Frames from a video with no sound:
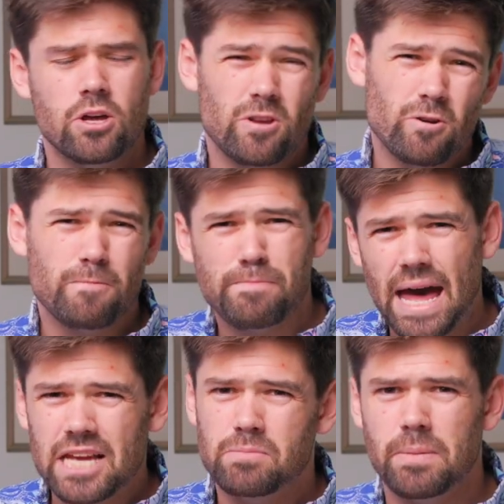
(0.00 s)
your
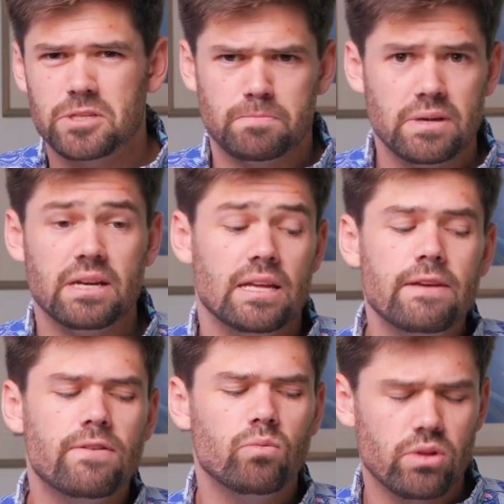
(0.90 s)
maximum speed,
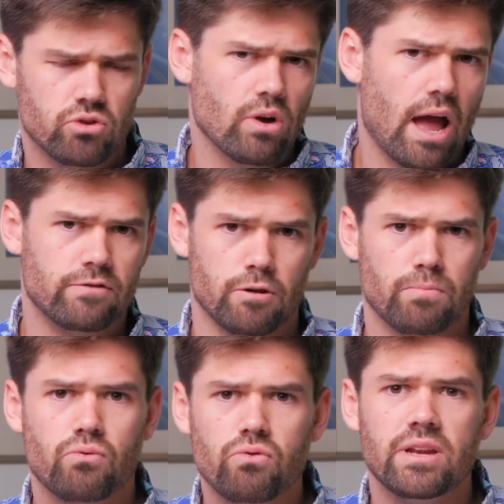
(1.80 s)
even when the drives are
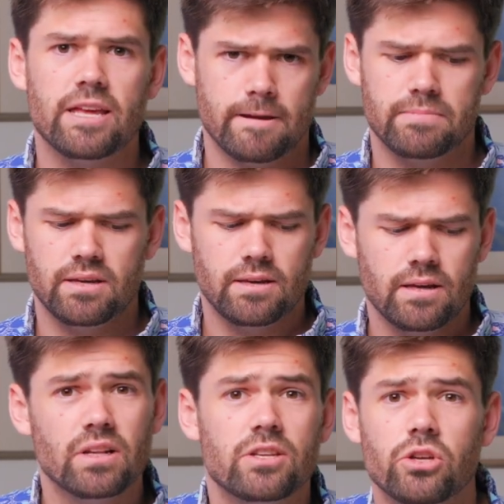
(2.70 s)
pretty empty,
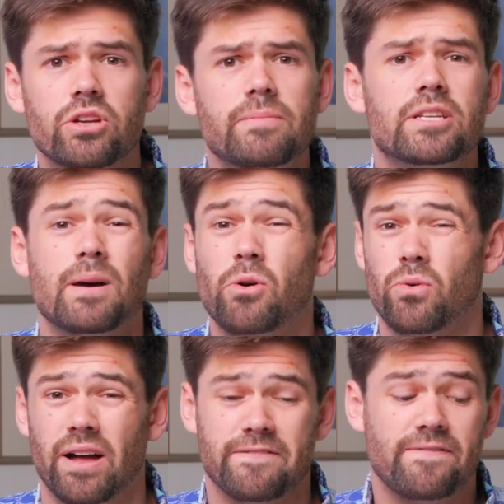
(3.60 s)
is looking to be somewhere
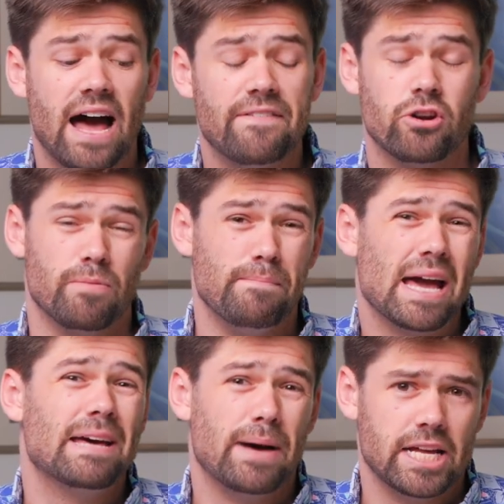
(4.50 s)
around 500
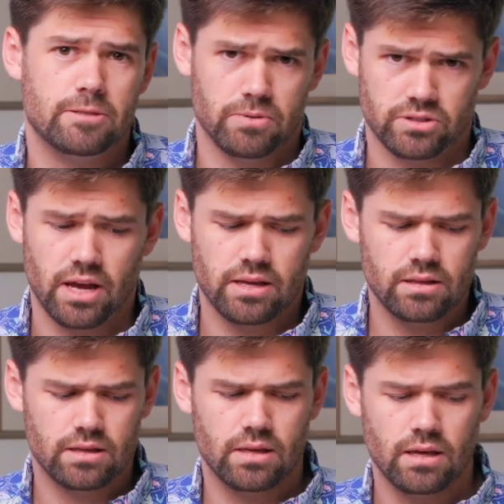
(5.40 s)
megabytes per
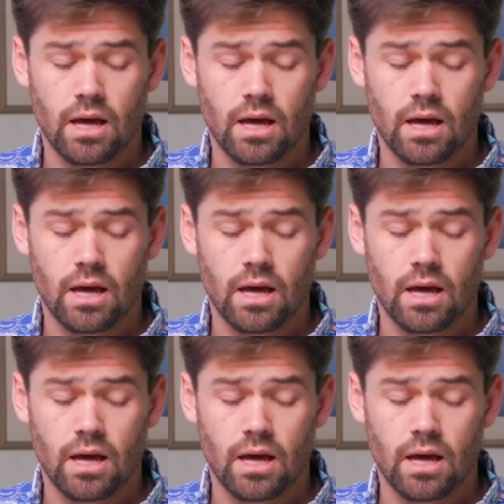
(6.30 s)
second.